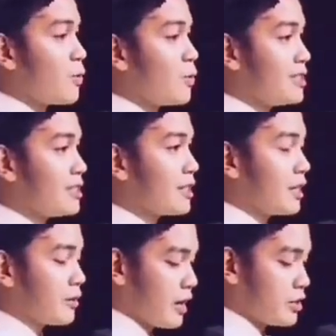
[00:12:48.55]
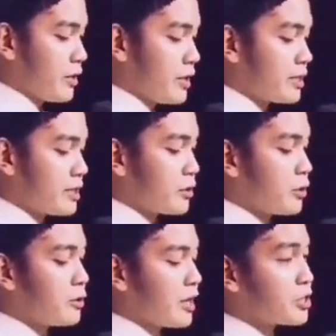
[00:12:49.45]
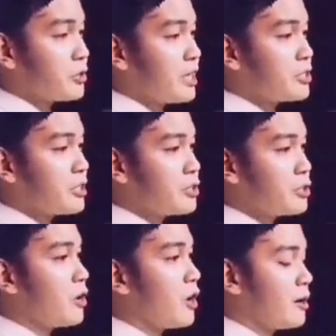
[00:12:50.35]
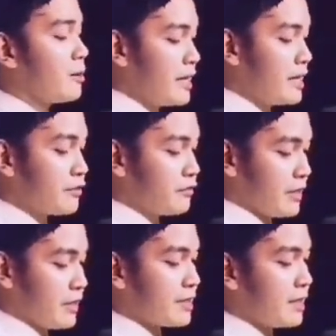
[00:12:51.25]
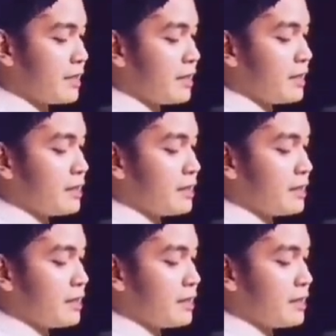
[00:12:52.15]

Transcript: Once again, graduates, congratulations on our amazing feat.